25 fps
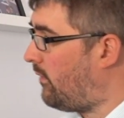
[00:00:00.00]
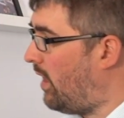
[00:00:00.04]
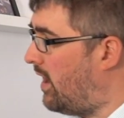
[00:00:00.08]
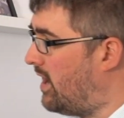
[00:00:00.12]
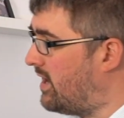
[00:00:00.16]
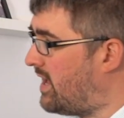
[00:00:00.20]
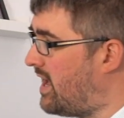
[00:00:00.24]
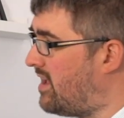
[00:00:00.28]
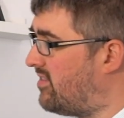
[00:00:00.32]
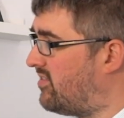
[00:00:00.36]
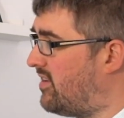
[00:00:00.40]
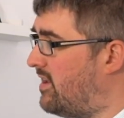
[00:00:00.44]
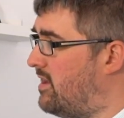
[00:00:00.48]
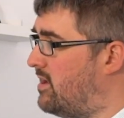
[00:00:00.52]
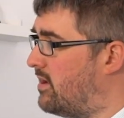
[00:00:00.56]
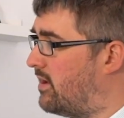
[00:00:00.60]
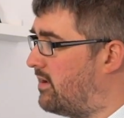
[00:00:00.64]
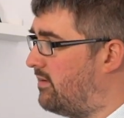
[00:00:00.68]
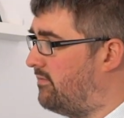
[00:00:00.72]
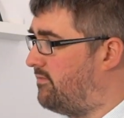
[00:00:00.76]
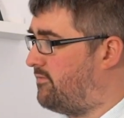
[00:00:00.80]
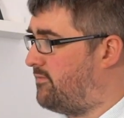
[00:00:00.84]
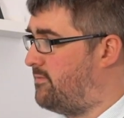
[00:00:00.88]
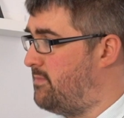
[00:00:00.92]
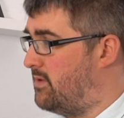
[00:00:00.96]
I guess they
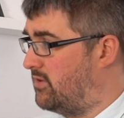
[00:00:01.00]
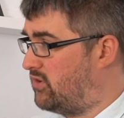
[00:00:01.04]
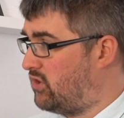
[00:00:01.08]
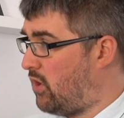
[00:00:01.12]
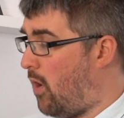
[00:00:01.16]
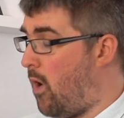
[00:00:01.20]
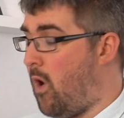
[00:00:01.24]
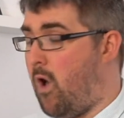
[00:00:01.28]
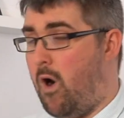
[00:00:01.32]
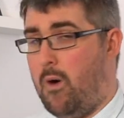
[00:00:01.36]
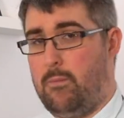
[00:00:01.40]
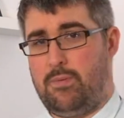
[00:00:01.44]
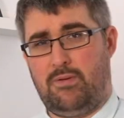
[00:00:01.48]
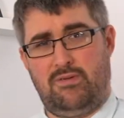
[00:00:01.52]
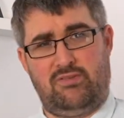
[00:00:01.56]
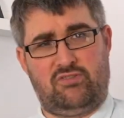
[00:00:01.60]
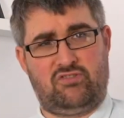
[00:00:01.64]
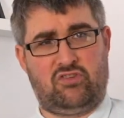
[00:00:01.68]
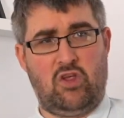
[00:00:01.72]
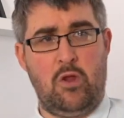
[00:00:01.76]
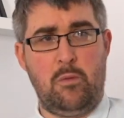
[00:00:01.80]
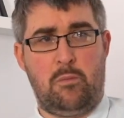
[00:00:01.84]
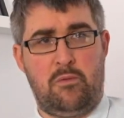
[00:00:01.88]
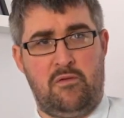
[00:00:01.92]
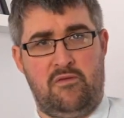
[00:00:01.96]
look from the top
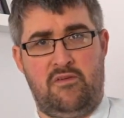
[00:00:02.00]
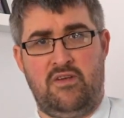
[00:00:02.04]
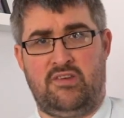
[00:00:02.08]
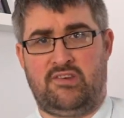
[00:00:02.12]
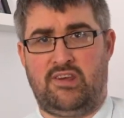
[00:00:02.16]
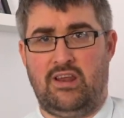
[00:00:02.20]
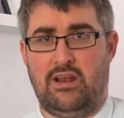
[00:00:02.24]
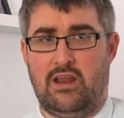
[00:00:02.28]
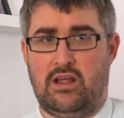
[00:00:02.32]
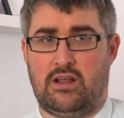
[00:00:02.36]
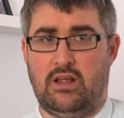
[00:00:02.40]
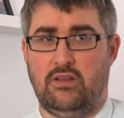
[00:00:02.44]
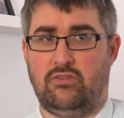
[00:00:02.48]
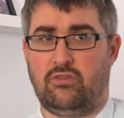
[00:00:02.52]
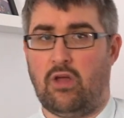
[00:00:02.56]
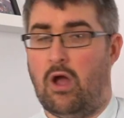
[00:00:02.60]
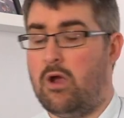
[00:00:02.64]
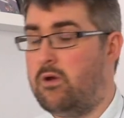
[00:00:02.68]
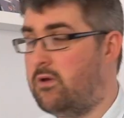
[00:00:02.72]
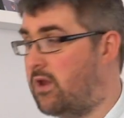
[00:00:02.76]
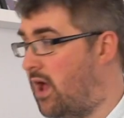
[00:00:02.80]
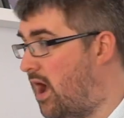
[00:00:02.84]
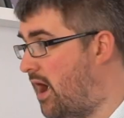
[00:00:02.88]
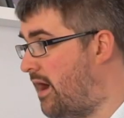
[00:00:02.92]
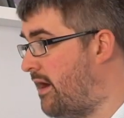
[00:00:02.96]
superficially like a
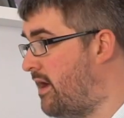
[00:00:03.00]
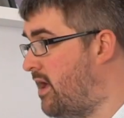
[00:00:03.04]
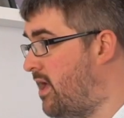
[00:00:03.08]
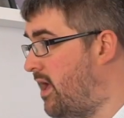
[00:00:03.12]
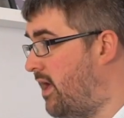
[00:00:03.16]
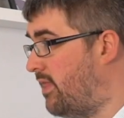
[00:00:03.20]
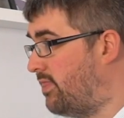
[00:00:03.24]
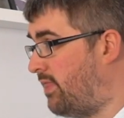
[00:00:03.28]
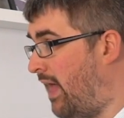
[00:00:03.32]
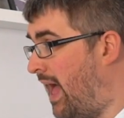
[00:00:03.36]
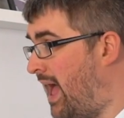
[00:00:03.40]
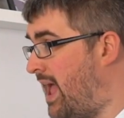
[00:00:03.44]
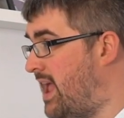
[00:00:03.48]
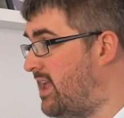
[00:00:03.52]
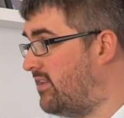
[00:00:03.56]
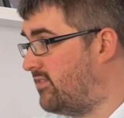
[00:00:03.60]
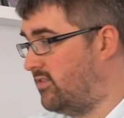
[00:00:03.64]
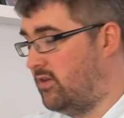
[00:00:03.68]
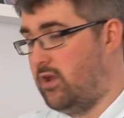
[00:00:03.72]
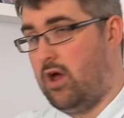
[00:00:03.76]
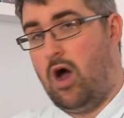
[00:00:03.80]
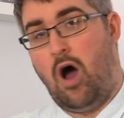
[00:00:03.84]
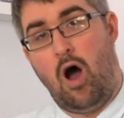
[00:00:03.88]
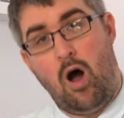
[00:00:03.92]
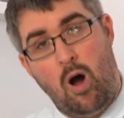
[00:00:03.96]
donut. That
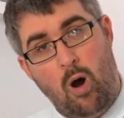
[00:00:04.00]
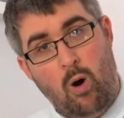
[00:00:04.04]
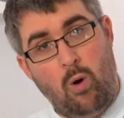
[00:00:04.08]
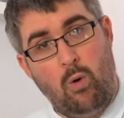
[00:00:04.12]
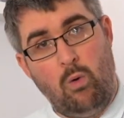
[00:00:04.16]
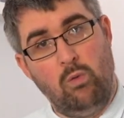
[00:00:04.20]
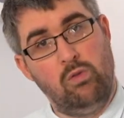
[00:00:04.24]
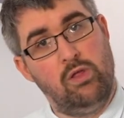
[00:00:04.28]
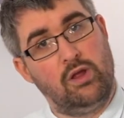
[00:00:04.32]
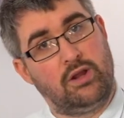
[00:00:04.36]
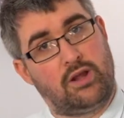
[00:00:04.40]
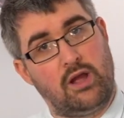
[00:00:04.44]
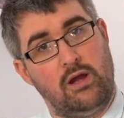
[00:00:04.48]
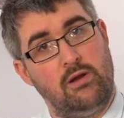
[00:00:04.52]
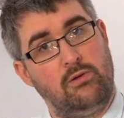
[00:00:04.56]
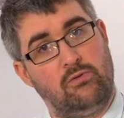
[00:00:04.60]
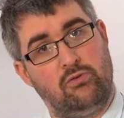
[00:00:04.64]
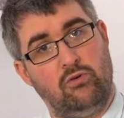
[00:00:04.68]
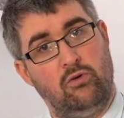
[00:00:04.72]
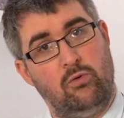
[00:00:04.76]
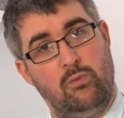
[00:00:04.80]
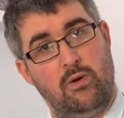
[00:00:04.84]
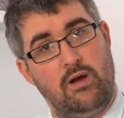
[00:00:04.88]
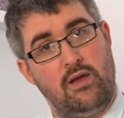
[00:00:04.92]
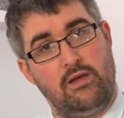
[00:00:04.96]
isn't a hole that goes
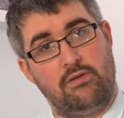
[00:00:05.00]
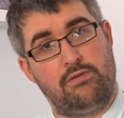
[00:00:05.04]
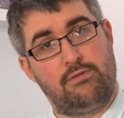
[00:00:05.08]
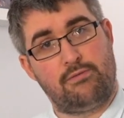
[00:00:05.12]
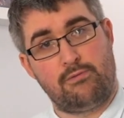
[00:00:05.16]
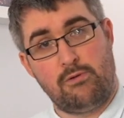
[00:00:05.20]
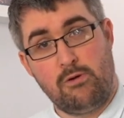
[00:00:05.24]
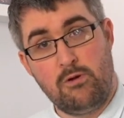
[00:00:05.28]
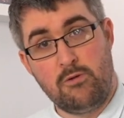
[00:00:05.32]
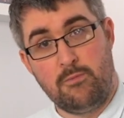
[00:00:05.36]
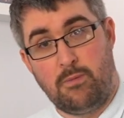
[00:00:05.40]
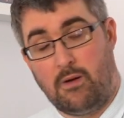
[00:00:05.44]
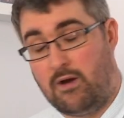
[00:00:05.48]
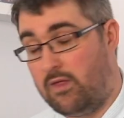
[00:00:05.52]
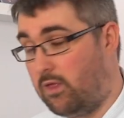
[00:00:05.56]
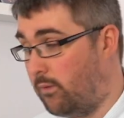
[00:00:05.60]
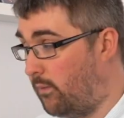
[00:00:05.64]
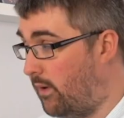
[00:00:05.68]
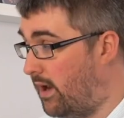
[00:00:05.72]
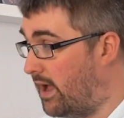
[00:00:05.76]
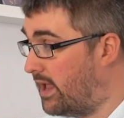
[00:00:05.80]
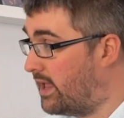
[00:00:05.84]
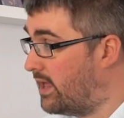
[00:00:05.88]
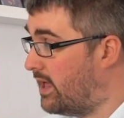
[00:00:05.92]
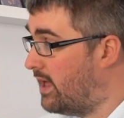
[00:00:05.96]
all the way through, by the
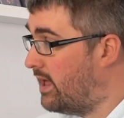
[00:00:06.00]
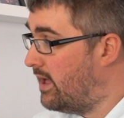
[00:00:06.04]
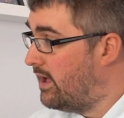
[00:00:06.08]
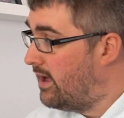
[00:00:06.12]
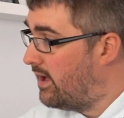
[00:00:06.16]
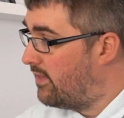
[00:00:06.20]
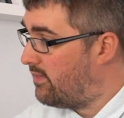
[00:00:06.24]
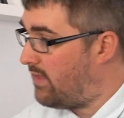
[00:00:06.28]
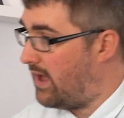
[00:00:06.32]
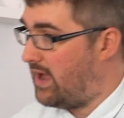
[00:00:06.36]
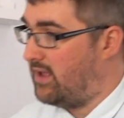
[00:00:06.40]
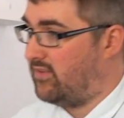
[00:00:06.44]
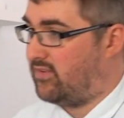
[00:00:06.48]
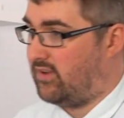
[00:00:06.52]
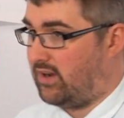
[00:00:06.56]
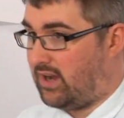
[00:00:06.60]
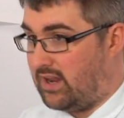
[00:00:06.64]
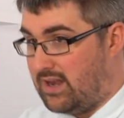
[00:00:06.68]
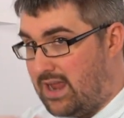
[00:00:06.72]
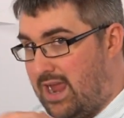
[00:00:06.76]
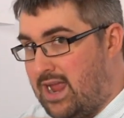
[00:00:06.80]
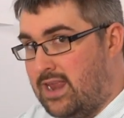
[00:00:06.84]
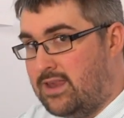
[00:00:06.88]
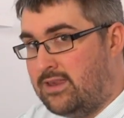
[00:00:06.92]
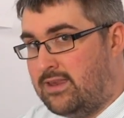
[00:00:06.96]
way. That is like
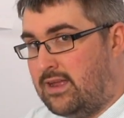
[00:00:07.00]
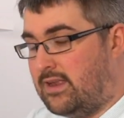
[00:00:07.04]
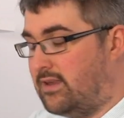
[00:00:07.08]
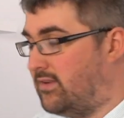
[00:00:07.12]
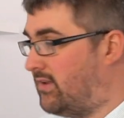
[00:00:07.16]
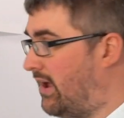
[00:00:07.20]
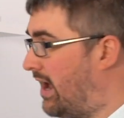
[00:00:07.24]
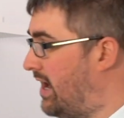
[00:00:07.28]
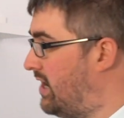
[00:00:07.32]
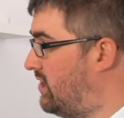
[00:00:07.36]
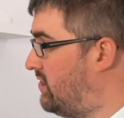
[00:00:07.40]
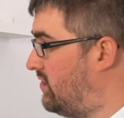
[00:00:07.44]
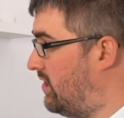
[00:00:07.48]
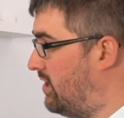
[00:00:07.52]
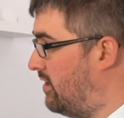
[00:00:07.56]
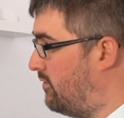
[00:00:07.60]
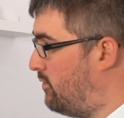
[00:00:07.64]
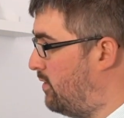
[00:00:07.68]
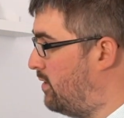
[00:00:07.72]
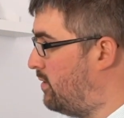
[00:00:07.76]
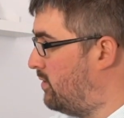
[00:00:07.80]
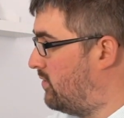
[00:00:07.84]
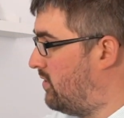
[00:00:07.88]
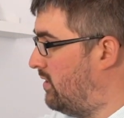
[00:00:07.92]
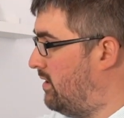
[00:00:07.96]
an indentation. If
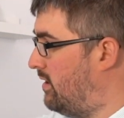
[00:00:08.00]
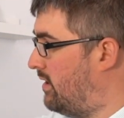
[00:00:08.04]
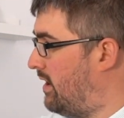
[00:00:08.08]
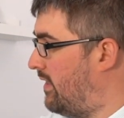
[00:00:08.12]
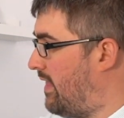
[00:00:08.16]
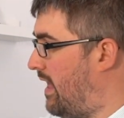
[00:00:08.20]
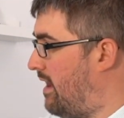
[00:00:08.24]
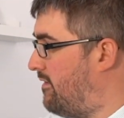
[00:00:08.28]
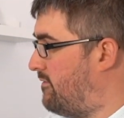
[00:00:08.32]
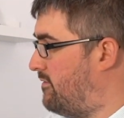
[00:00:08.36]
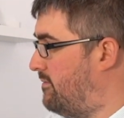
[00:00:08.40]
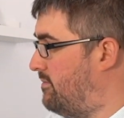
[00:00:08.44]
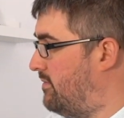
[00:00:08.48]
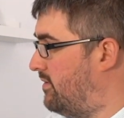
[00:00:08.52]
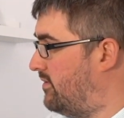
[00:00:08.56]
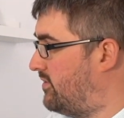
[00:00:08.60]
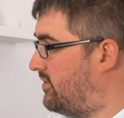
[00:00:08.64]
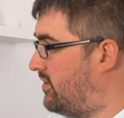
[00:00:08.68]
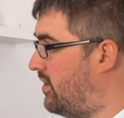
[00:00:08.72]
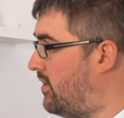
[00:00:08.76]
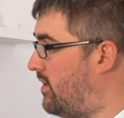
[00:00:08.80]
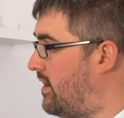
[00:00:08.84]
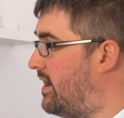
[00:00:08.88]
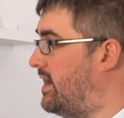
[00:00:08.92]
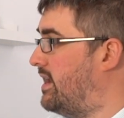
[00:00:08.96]
we were to look at that from the
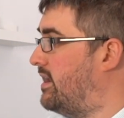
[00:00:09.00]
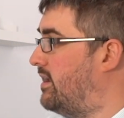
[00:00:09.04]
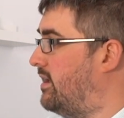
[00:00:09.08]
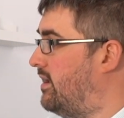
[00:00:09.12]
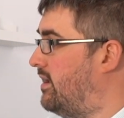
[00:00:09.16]
side,